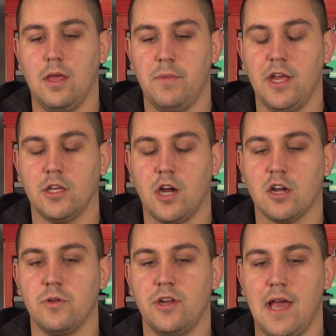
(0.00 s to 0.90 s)
Being in the car
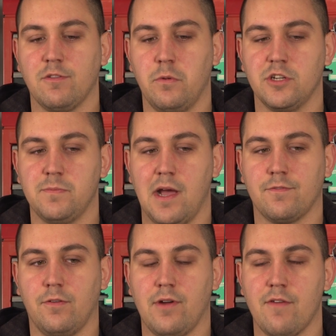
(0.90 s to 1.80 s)
community, you have to be
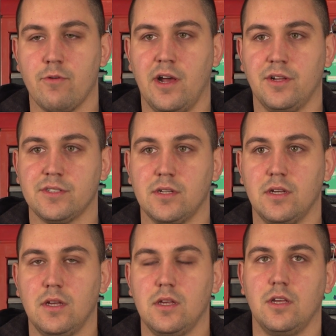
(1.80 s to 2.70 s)
respectful for everyone else.
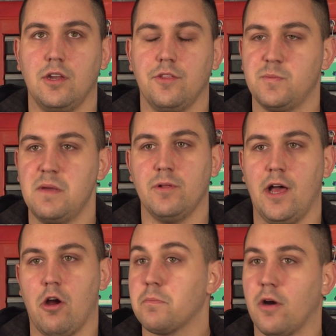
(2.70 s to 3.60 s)
There's people
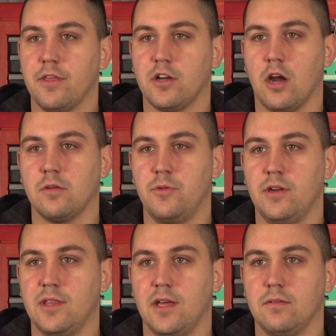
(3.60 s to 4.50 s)
that aren't part of the car
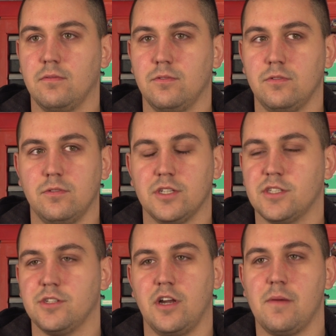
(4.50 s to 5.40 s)
community that just
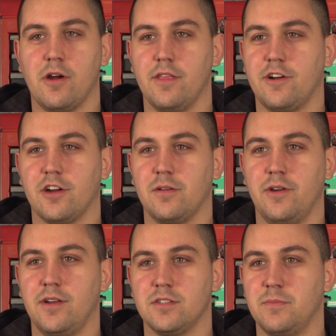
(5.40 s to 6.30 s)
because they're not part of the car
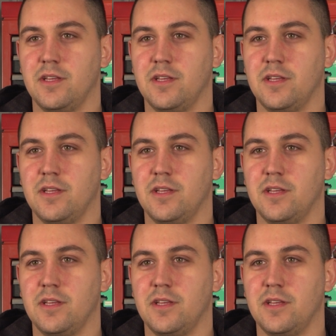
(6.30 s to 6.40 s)
community doesn't